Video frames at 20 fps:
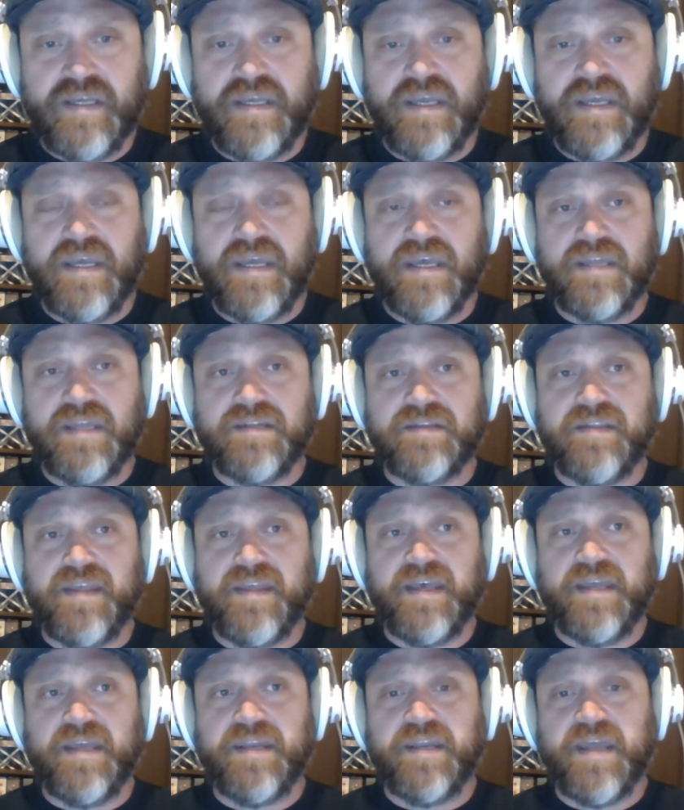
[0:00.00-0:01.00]
And
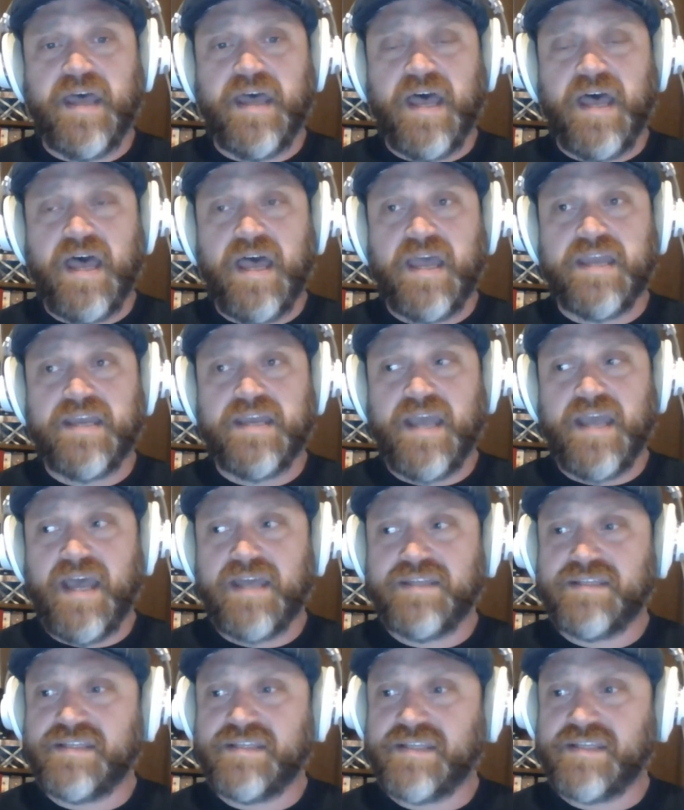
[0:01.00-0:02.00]
then I
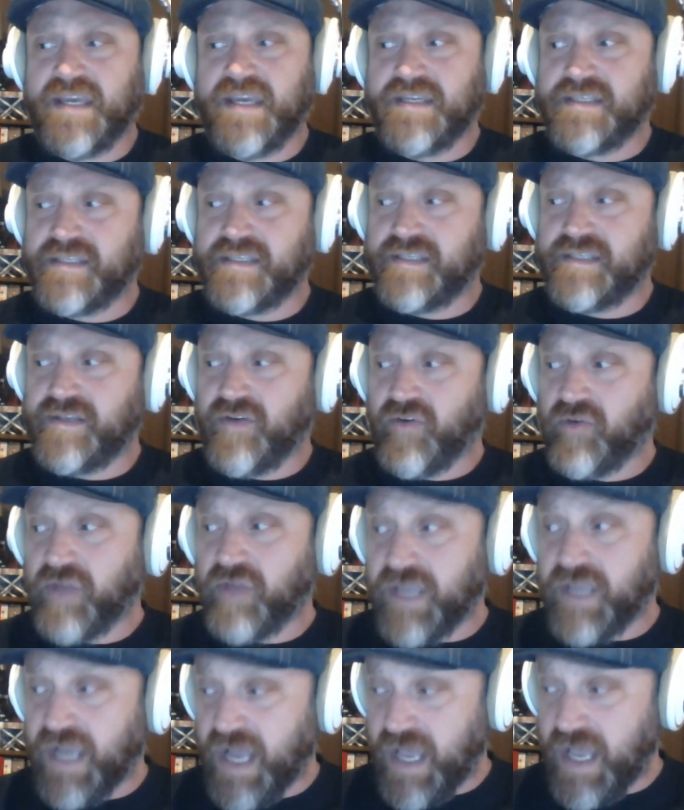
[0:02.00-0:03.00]
had sent
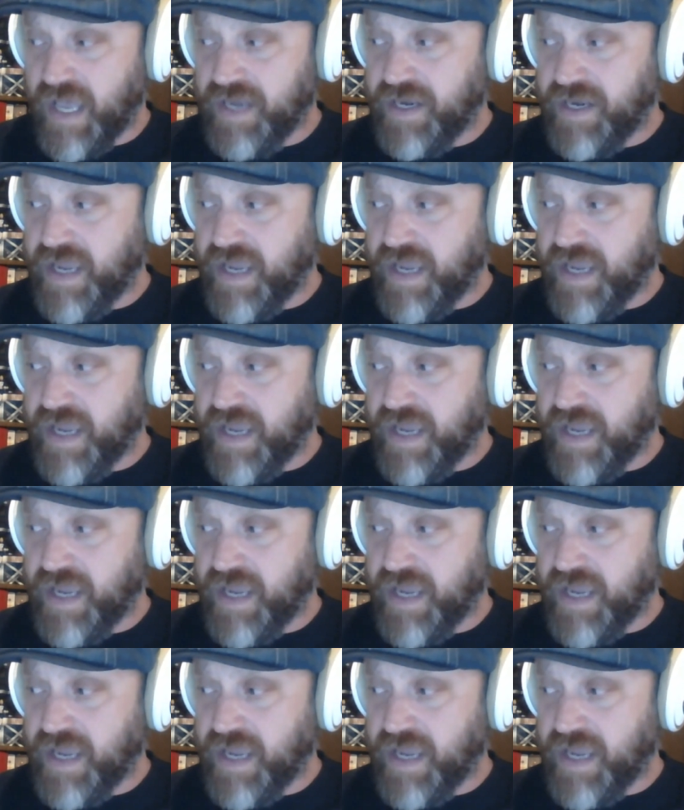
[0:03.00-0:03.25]
early on,